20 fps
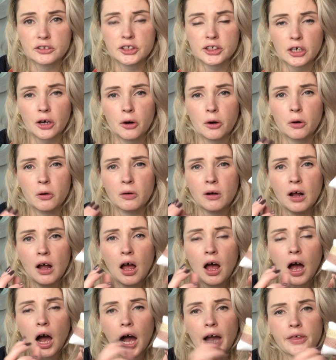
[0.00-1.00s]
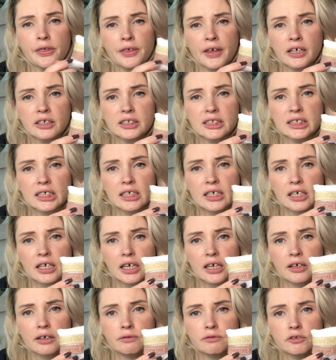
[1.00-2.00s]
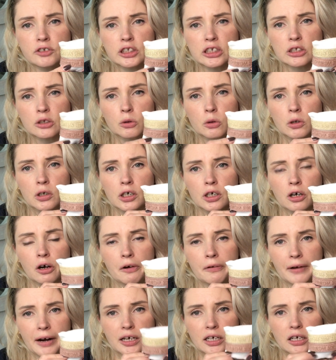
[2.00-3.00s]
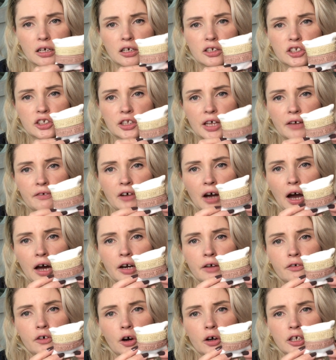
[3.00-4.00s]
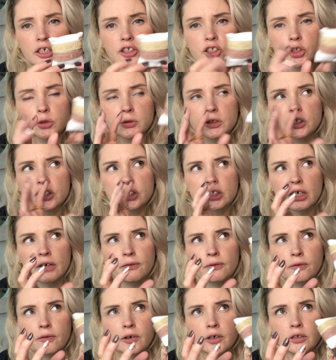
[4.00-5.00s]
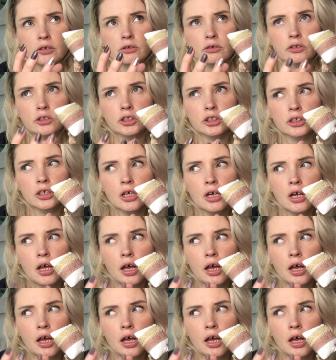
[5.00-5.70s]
So I think, to give Dior credit, they've kind of gone into a different